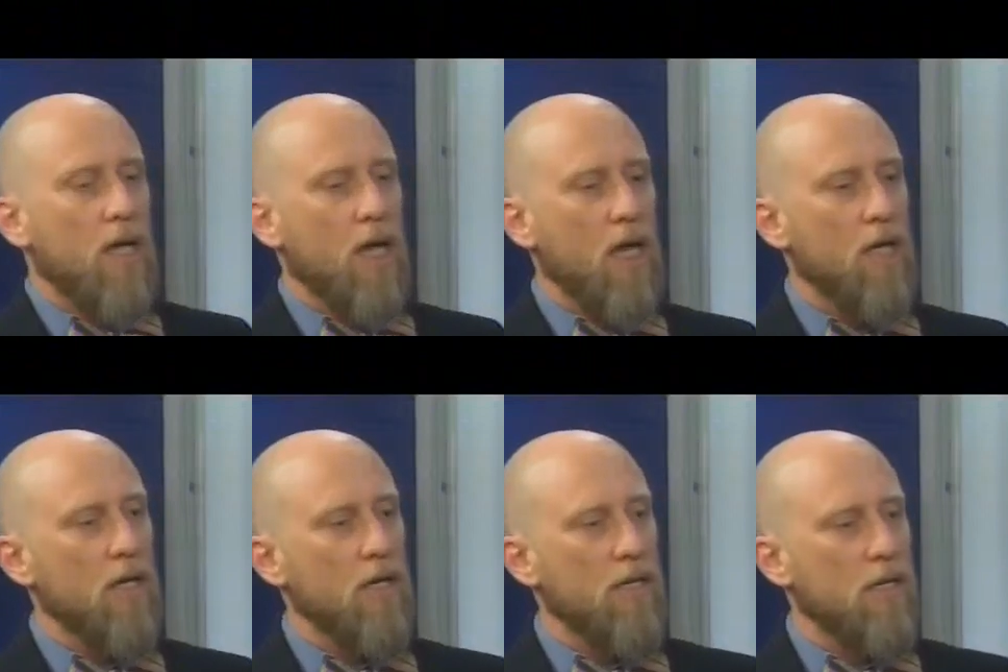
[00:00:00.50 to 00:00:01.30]

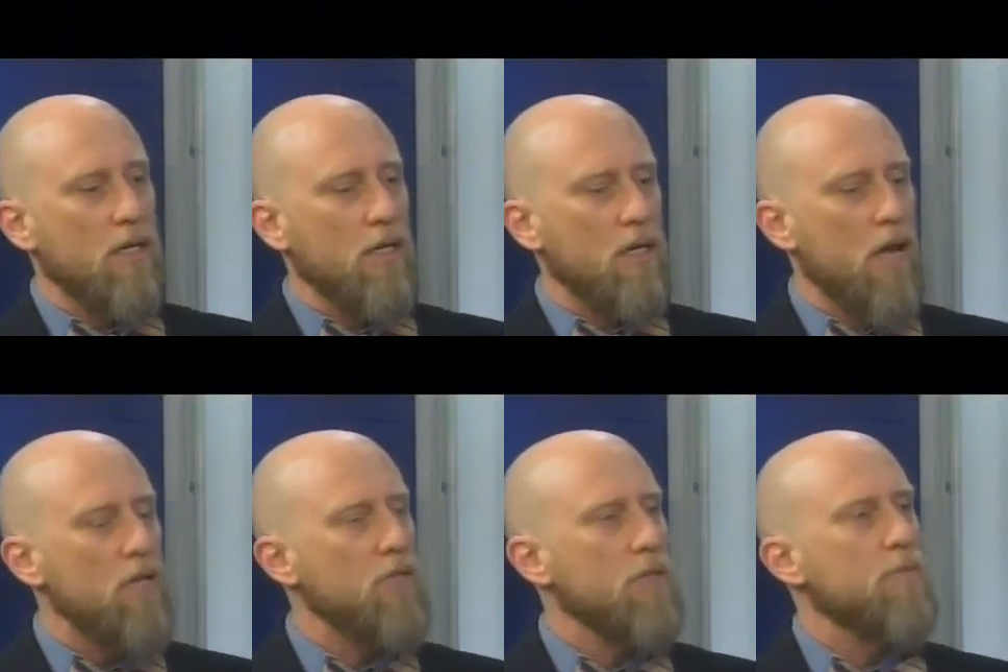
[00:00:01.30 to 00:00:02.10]
And
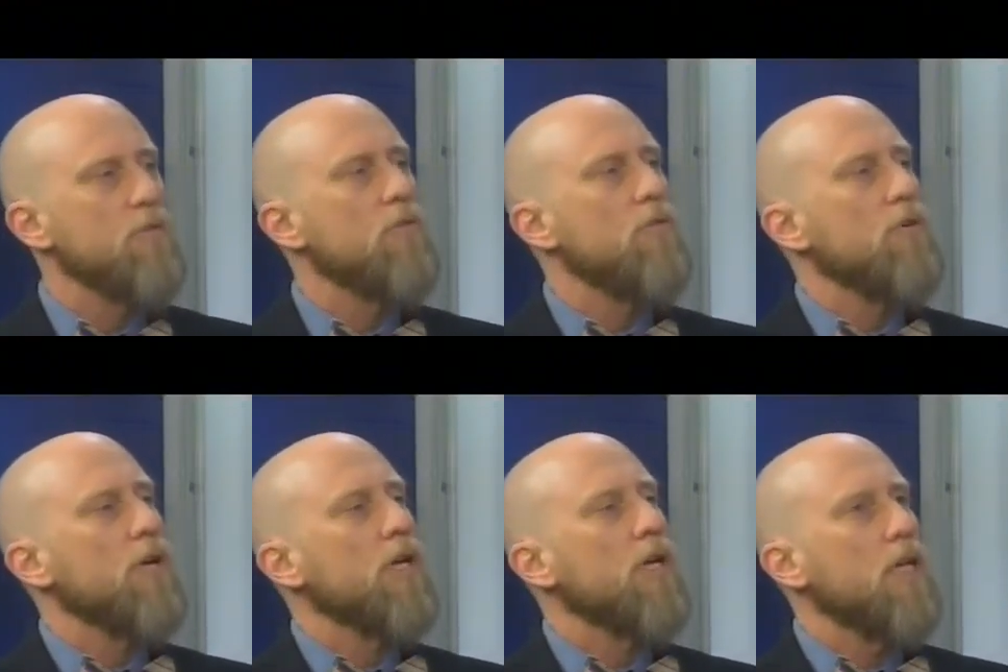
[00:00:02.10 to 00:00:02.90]
calcium
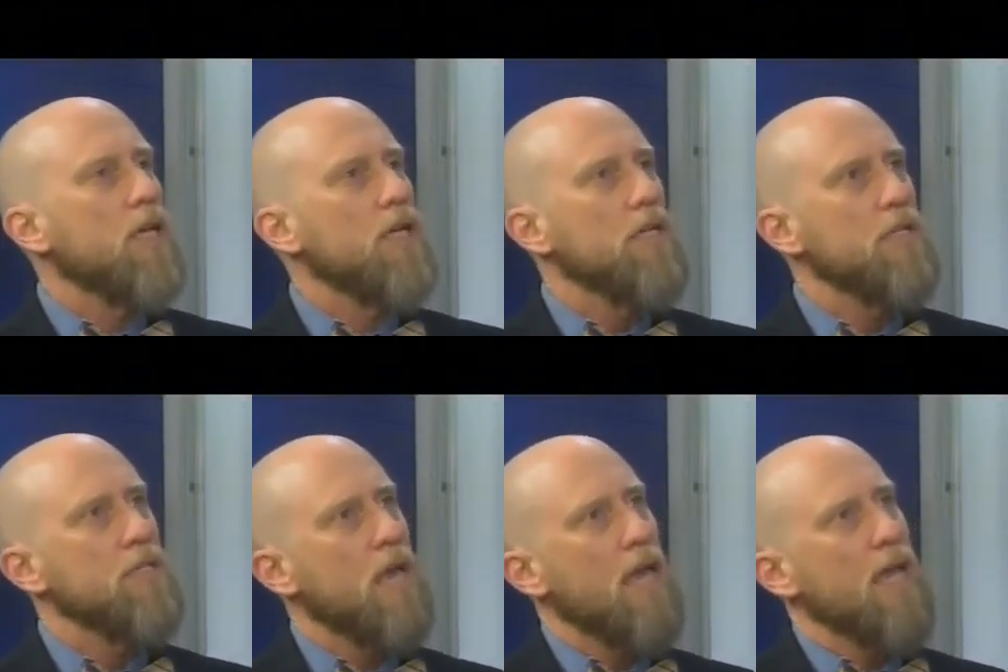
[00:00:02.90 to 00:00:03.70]
scoring
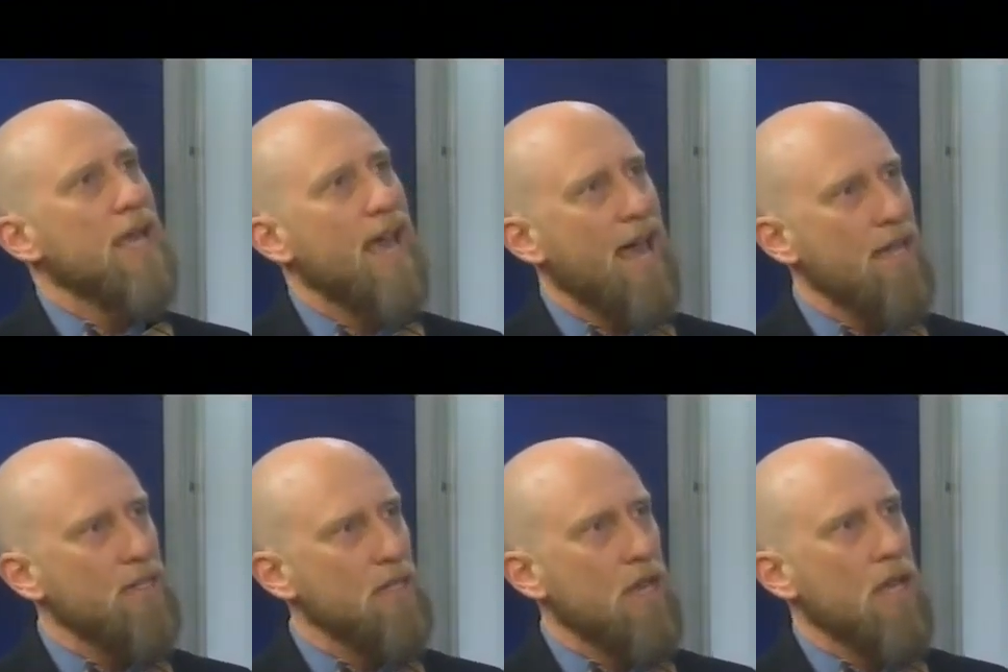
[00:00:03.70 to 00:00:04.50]
is a
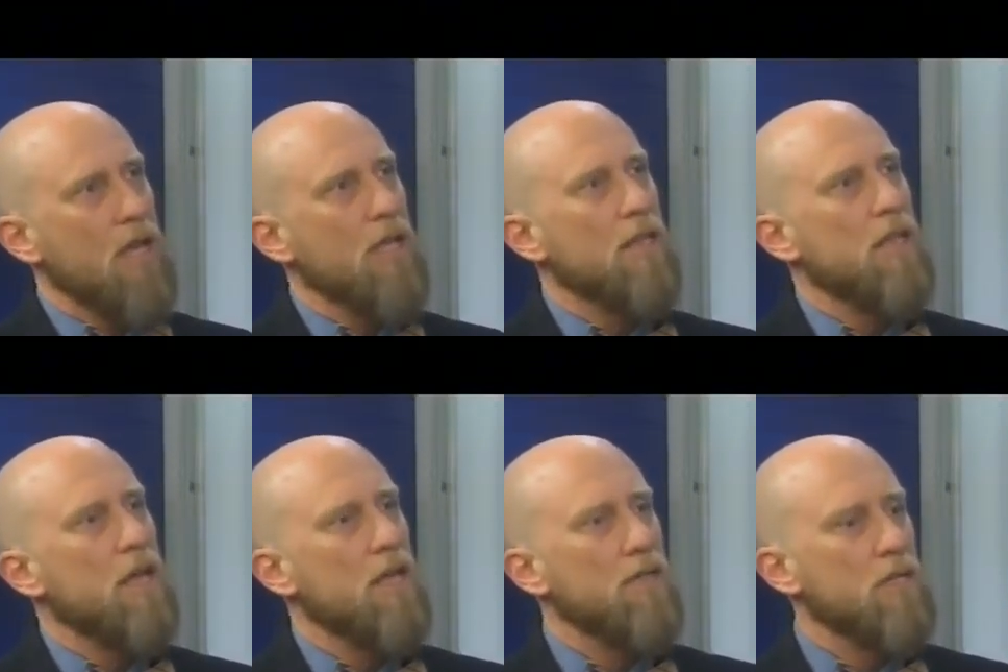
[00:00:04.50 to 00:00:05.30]
CAT scan
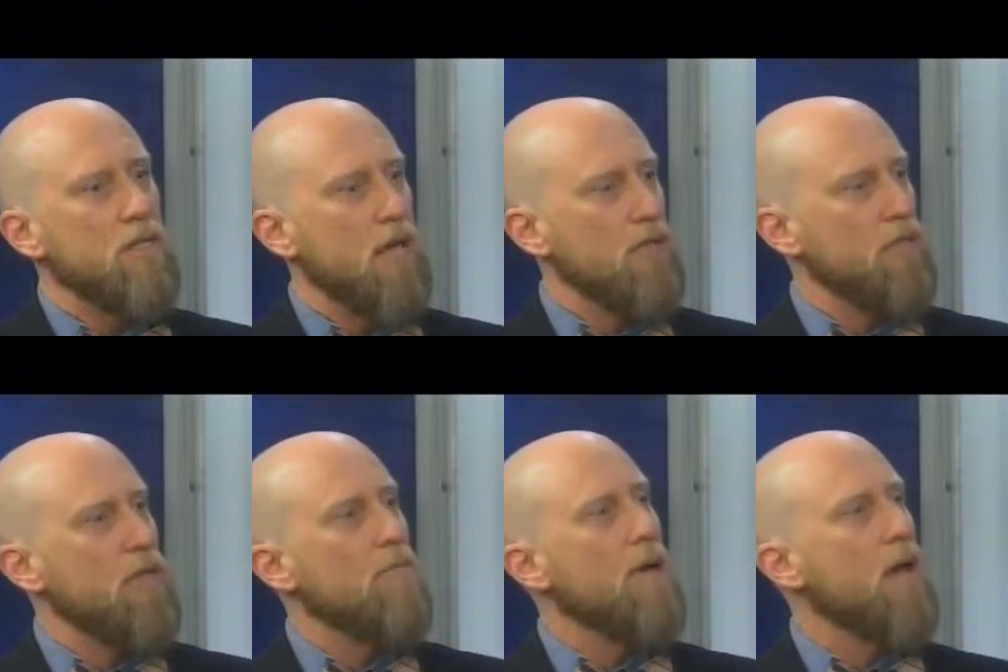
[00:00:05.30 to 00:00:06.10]
that detects
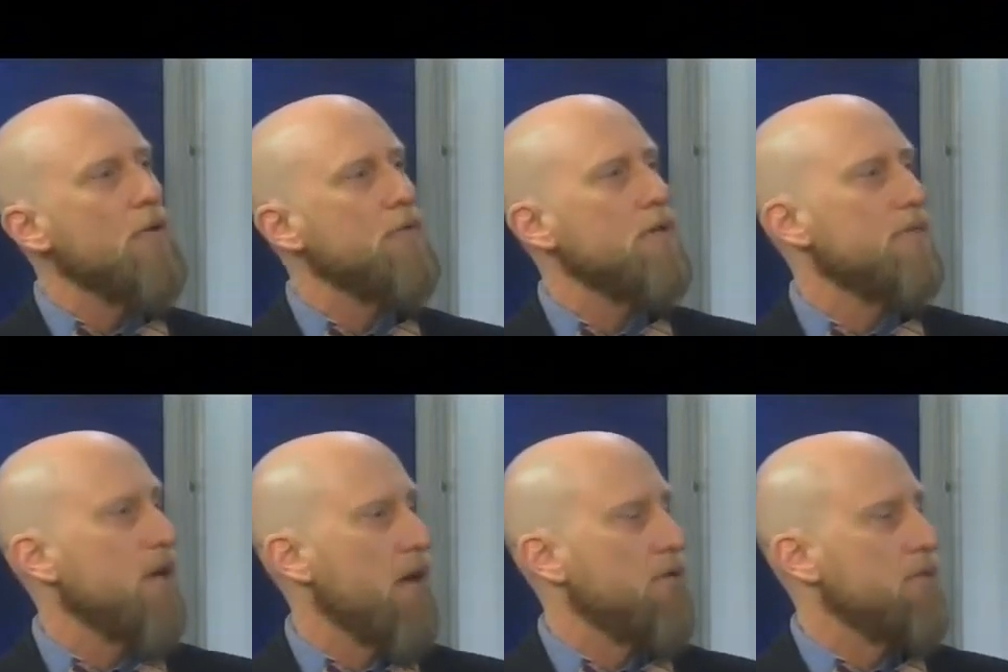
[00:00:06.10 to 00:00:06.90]
the amount of
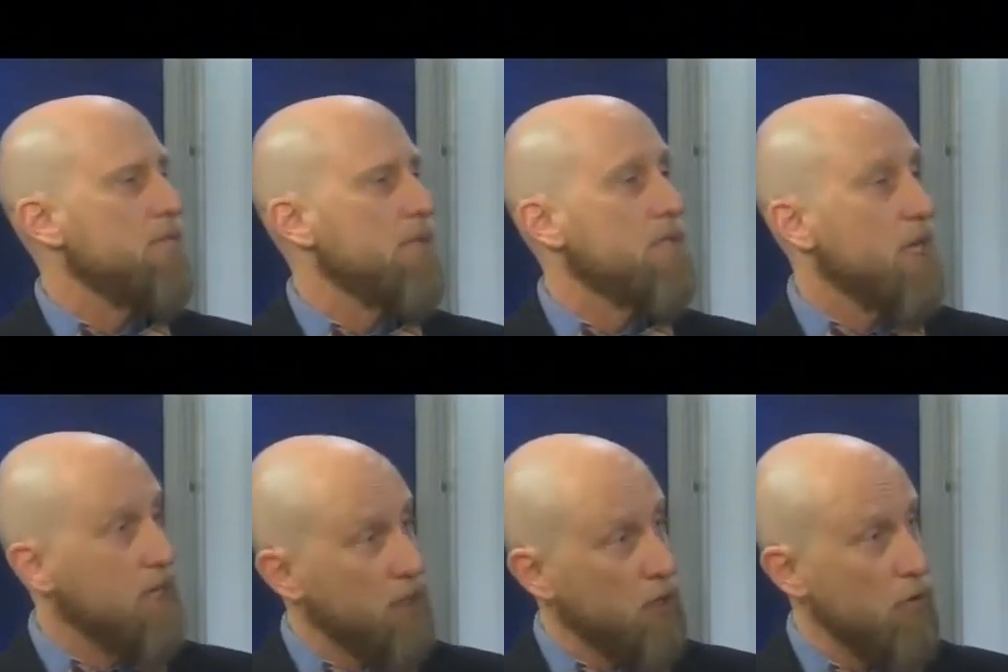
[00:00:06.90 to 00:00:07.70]
calcium that's
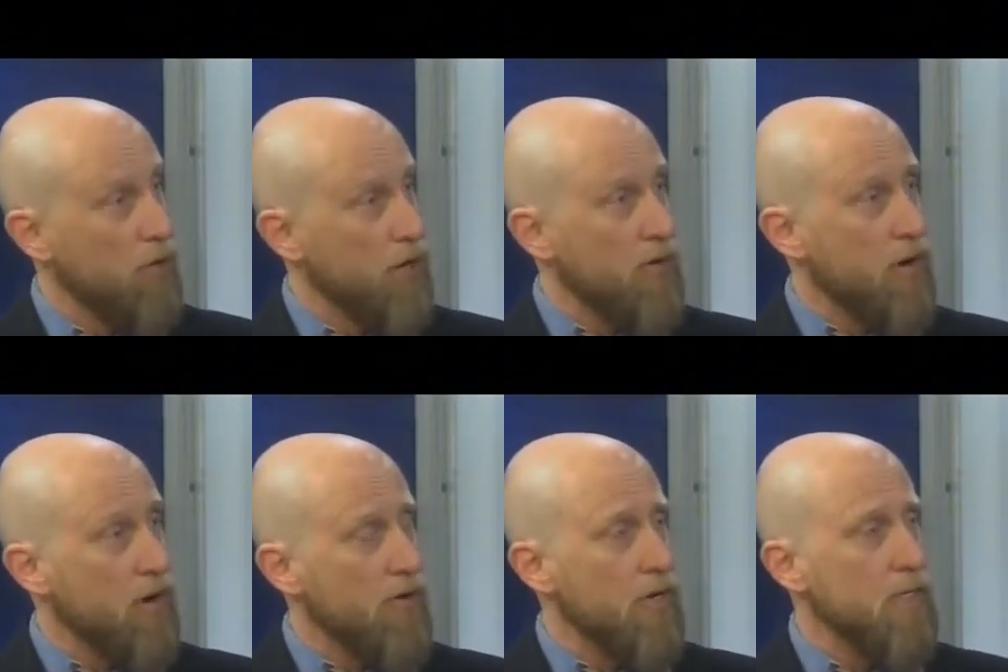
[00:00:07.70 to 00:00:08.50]
in the coronary
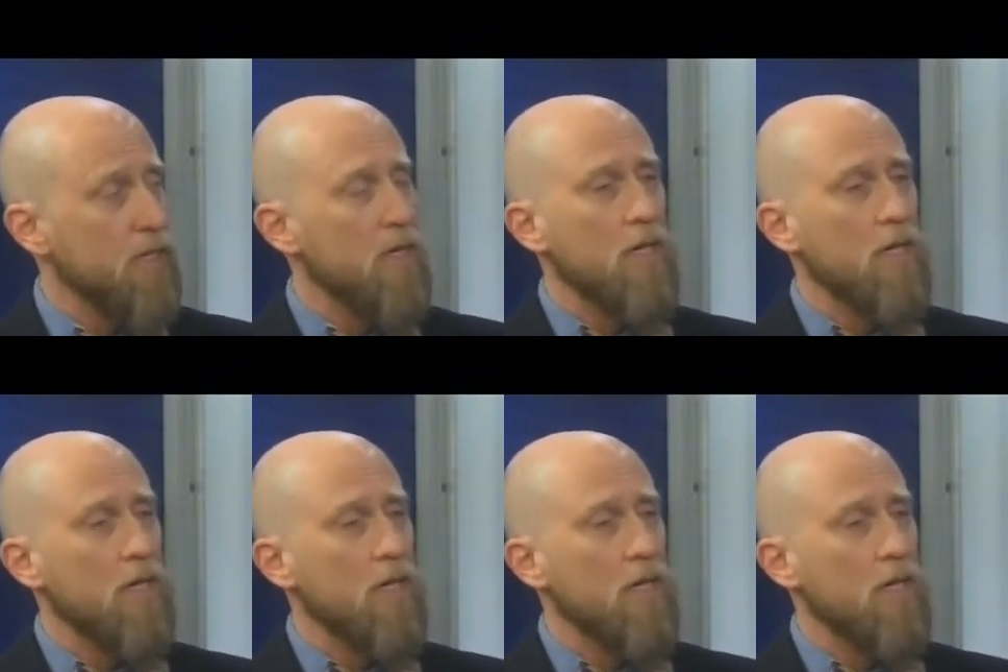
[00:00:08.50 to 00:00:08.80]
arteries.